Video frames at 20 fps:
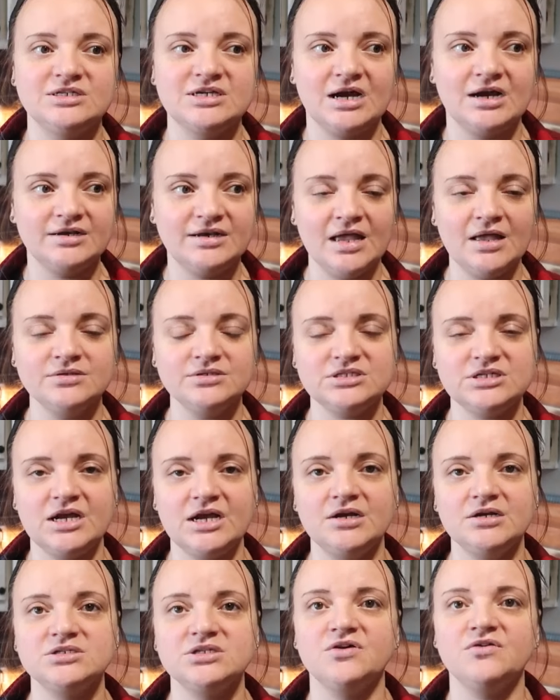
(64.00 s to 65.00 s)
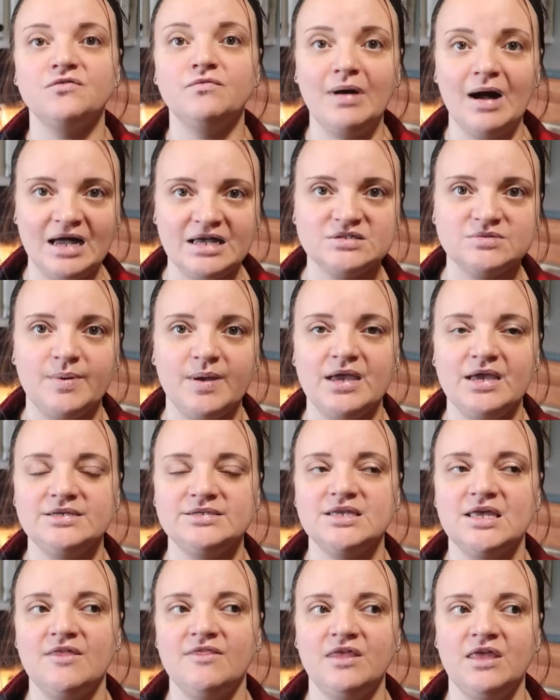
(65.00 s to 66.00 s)
entire downstairs of my
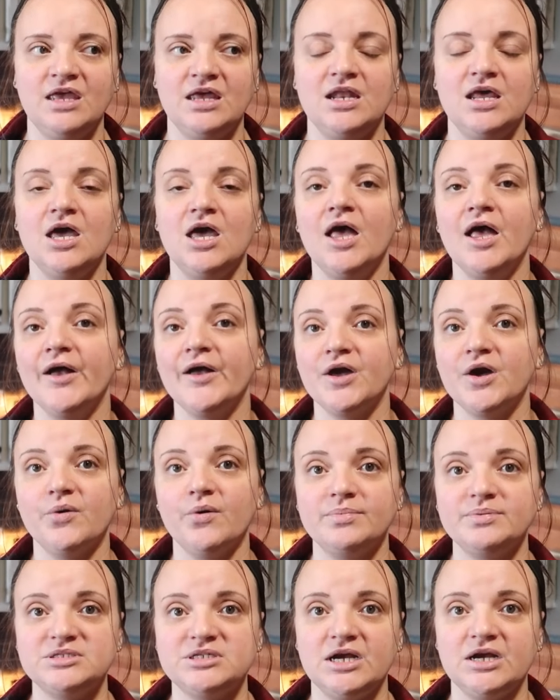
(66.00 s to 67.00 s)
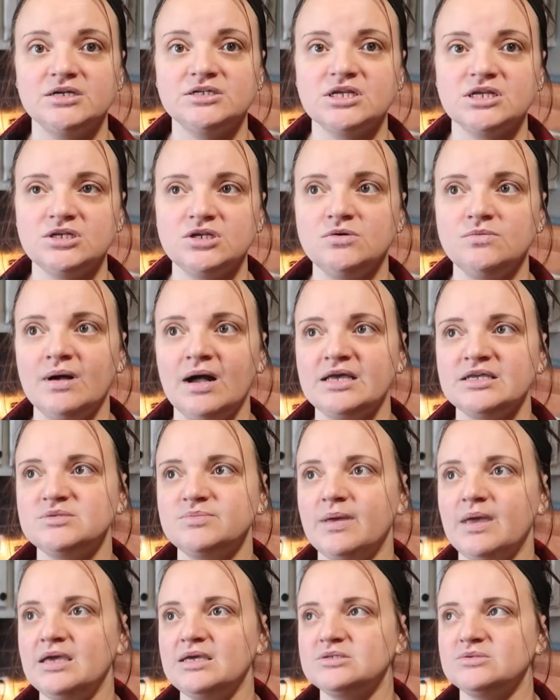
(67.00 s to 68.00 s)
space, and then go upstairs and do my
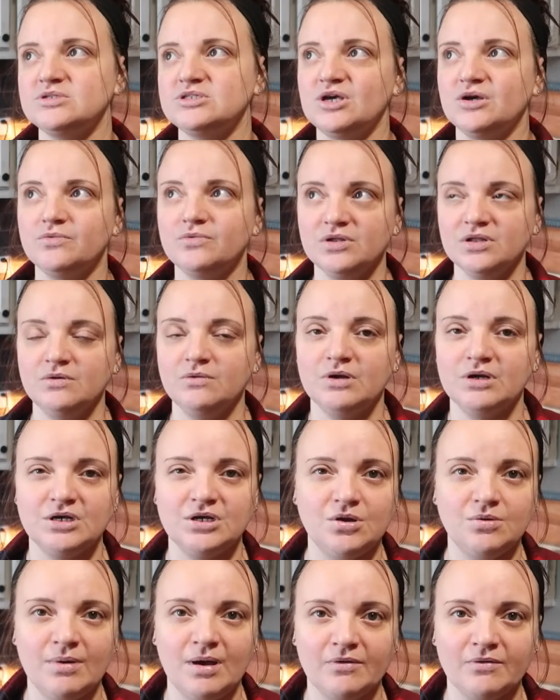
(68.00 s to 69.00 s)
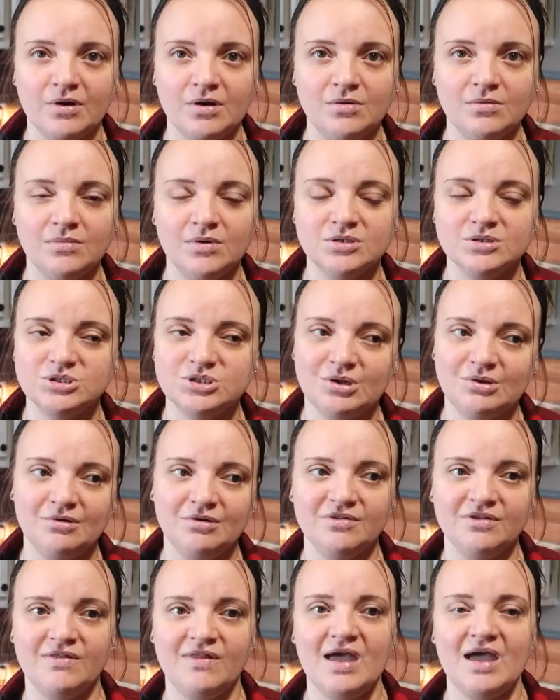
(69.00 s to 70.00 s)
space, which I really want to do my room
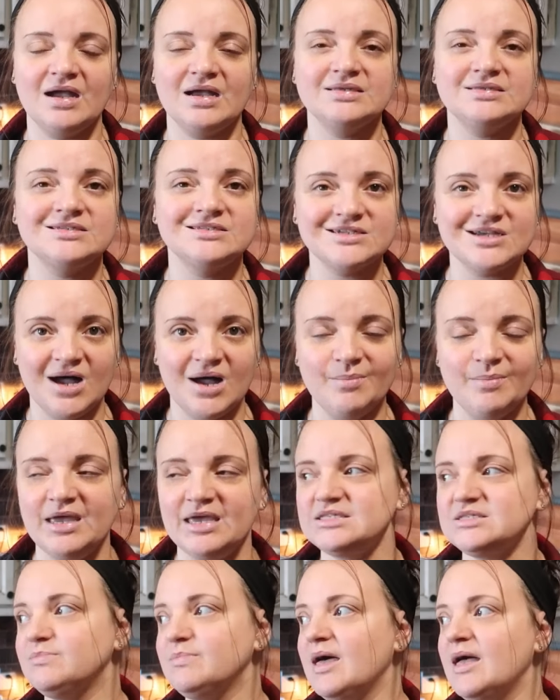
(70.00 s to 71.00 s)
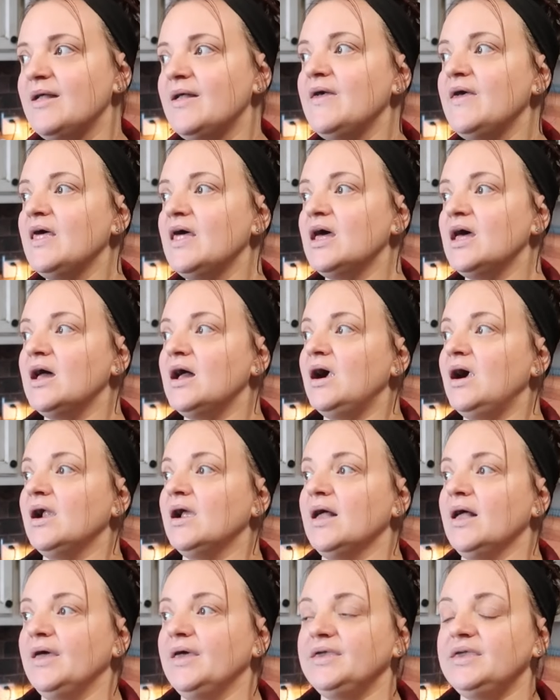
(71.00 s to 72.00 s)
sooner than that because it's a hot mess. But
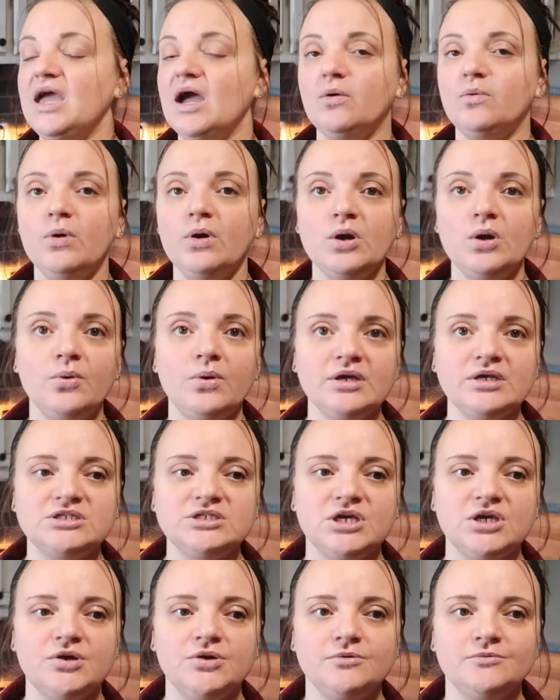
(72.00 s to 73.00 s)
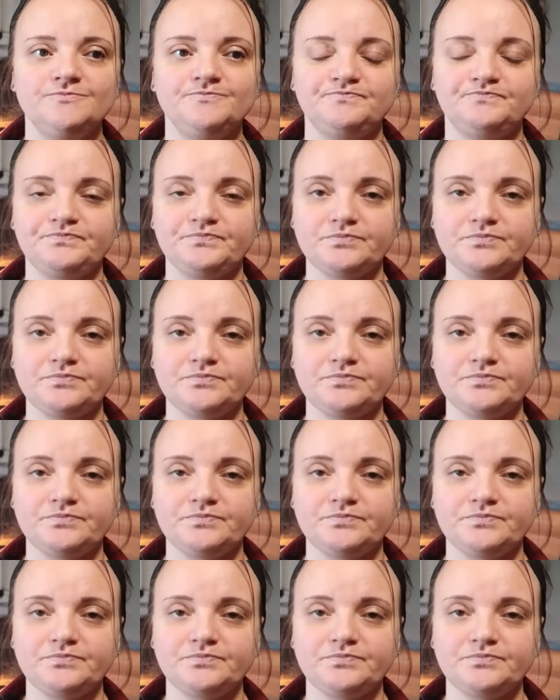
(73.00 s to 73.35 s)
yeah, we're going to